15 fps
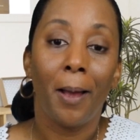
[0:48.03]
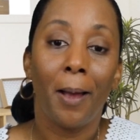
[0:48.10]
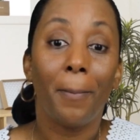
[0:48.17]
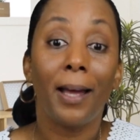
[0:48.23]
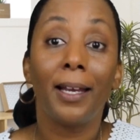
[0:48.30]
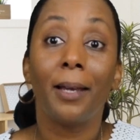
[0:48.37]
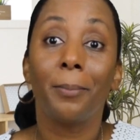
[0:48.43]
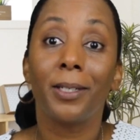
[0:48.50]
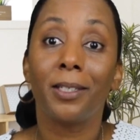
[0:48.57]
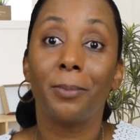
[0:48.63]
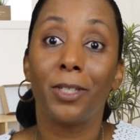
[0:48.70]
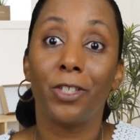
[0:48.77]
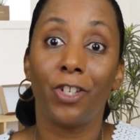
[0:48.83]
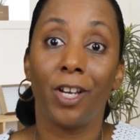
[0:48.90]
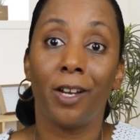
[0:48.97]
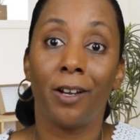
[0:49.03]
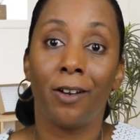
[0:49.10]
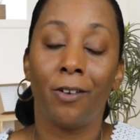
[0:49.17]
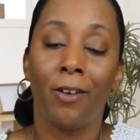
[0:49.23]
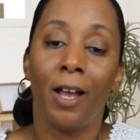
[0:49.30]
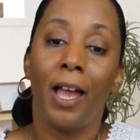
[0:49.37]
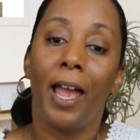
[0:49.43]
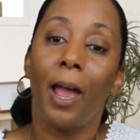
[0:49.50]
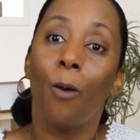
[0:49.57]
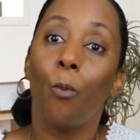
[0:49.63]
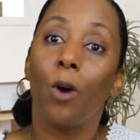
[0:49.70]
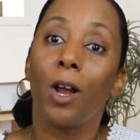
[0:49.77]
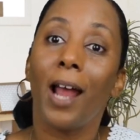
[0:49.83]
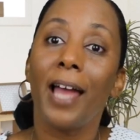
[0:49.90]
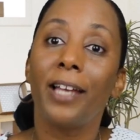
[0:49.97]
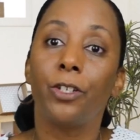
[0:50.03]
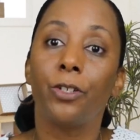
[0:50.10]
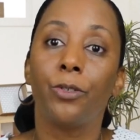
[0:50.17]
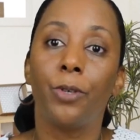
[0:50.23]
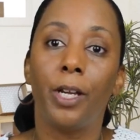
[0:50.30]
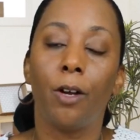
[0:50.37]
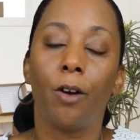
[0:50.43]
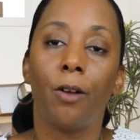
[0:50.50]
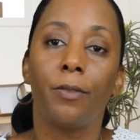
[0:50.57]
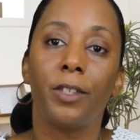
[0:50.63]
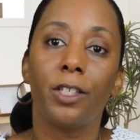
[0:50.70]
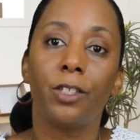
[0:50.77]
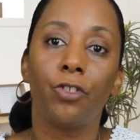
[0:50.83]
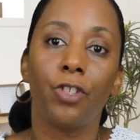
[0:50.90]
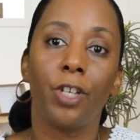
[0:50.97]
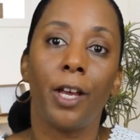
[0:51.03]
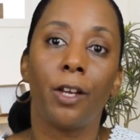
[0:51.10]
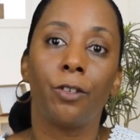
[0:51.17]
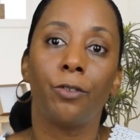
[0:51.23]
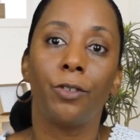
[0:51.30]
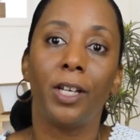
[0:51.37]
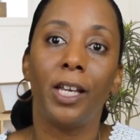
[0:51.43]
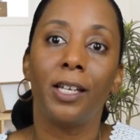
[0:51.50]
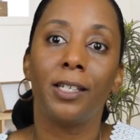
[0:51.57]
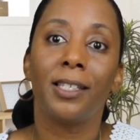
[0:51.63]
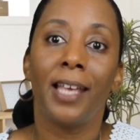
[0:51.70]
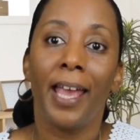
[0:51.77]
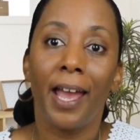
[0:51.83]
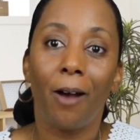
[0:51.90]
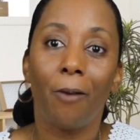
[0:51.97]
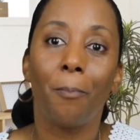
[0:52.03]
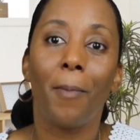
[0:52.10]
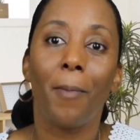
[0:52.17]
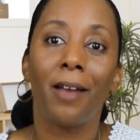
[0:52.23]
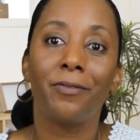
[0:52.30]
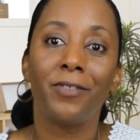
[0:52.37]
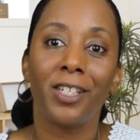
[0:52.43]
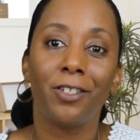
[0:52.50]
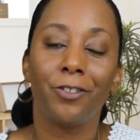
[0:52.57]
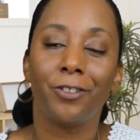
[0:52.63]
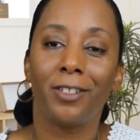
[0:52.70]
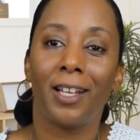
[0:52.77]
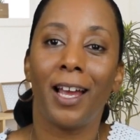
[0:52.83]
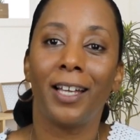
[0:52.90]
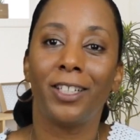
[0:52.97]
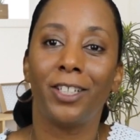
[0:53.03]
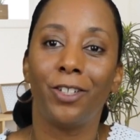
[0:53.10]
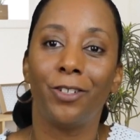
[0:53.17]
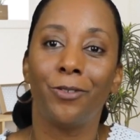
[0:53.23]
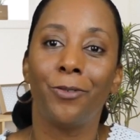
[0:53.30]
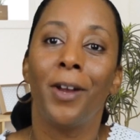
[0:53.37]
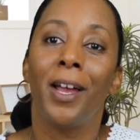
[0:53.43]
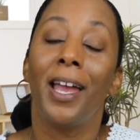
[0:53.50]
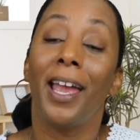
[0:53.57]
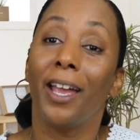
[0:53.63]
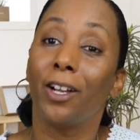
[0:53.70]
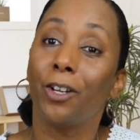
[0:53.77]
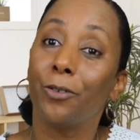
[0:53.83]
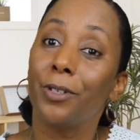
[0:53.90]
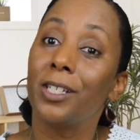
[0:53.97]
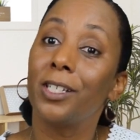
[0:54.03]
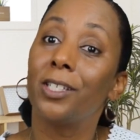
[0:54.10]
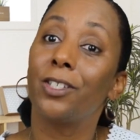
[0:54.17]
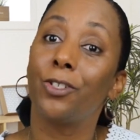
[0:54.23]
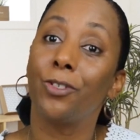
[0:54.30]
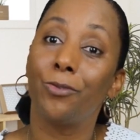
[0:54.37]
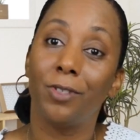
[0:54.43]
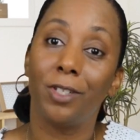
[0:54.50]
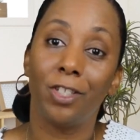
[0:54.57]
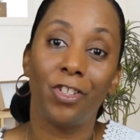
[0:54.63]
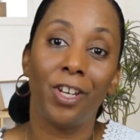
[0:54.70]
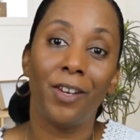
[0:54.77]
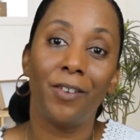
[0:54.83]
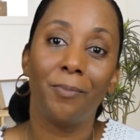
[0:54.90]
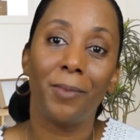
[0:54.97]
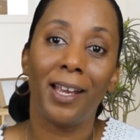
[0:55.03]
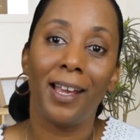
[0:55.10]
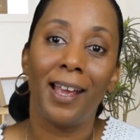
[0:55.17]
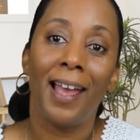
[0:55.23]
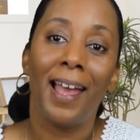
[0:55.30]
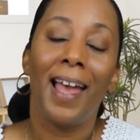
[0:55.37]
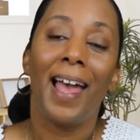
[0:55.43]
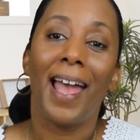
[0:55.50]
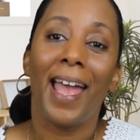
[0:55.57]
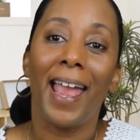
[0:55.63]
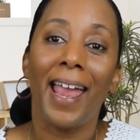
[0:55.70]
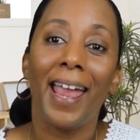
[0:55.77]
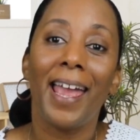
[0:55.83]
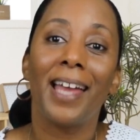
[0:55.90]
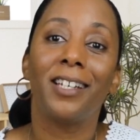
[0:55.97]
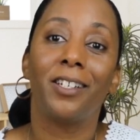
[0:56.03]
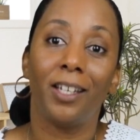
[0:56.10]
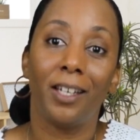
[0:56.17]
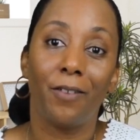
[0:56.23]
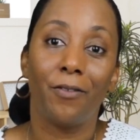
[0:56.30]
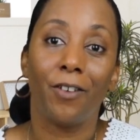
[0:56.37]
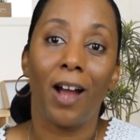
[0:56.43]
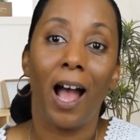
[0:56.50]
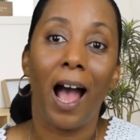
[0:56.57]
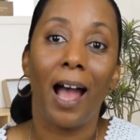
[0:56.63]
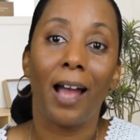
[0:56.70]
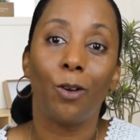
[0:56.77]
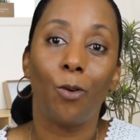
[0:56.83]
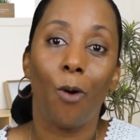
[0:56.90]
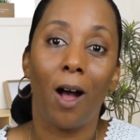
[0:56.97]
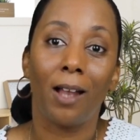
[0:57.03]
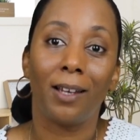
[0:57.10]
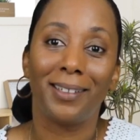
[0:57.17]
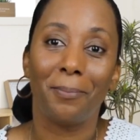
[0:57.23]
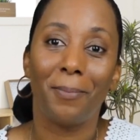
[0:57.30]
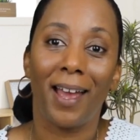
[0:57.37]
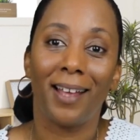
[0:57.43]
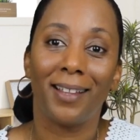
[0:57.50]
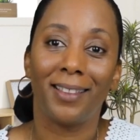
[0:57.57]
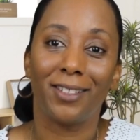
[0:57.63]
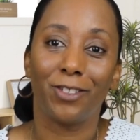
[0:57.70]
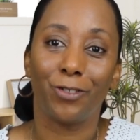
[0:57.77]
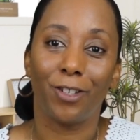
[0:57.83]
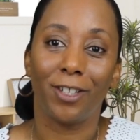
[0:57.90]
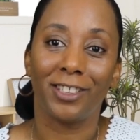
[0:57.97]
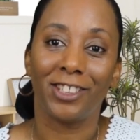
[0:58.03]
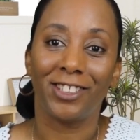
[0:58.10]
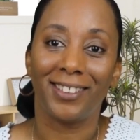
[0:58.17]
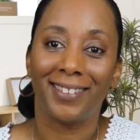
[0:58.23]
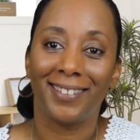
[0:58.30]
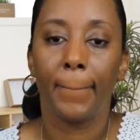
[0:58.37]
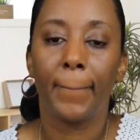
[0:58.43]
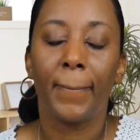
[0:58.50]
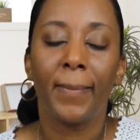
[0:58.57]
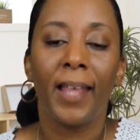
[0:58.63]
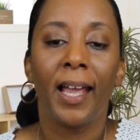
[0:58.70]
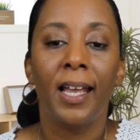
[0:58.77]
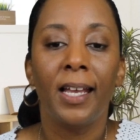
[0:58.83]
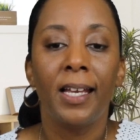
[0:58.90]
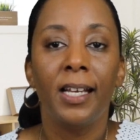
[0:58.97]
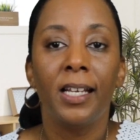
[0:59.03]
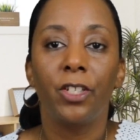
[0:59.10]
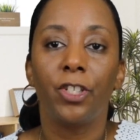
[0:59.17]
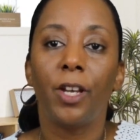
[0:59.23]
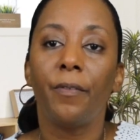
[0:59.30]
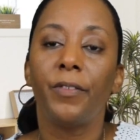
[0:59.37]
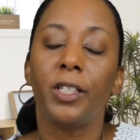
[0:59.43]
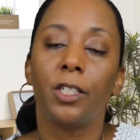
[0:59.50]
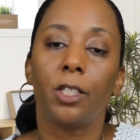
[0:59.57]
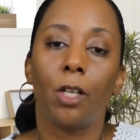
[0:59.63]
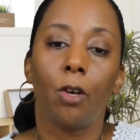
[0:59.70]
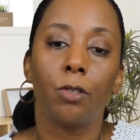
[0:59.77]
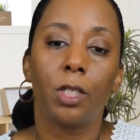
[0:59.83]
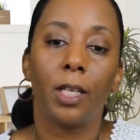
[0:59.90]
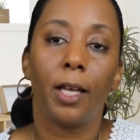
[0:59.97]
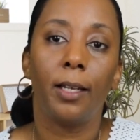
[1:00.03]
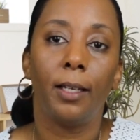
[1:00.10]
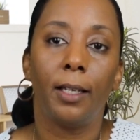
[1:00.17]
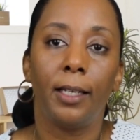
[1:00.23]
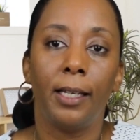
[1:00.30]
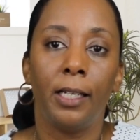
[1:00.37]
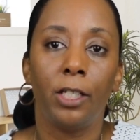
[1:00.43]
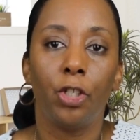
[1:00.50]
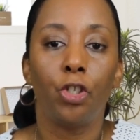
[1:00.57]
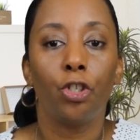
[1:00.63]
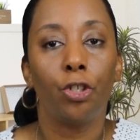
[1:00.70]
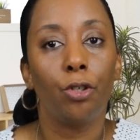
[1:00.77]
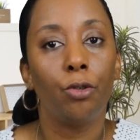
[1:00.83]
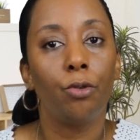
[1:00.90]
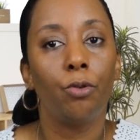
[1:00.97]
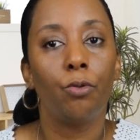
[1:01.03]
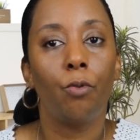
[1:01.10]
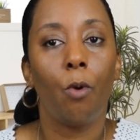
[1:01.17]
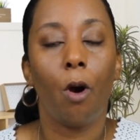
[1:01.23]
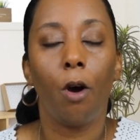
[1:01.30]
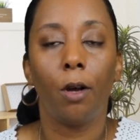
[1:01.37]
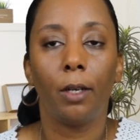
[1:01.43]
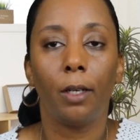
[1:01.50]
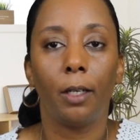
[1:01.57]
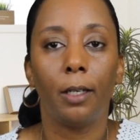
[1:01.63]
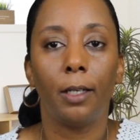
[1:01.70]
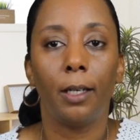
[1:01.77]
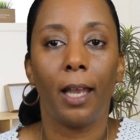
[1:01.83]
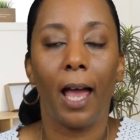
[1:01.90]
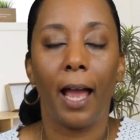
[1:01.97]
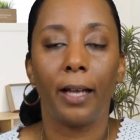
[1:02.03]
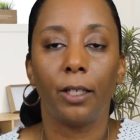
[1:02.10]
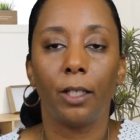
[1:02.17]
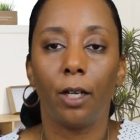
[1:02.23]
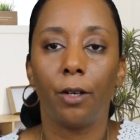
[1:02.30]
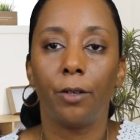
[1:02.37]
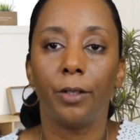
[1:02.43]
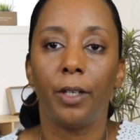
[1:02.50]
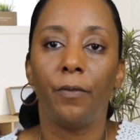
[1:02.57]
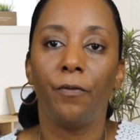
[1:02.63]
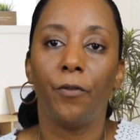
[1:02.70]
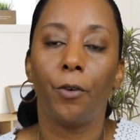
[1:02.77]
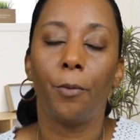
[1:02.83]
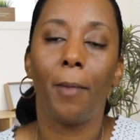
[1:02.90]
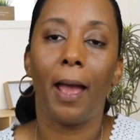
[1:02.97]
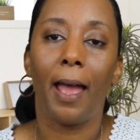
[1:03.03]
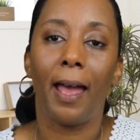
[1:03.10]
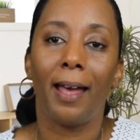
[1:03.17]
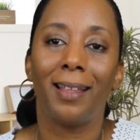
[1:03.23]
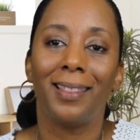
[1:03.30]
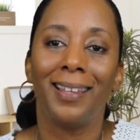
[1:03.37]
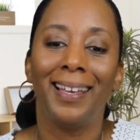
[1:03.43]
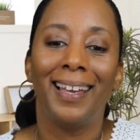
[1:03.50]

My name is Michelle, and what I do here on this channel is help math teachers like you increase student achievement and deliver high-quality math instruction. Shifting so suddenly to online learning for math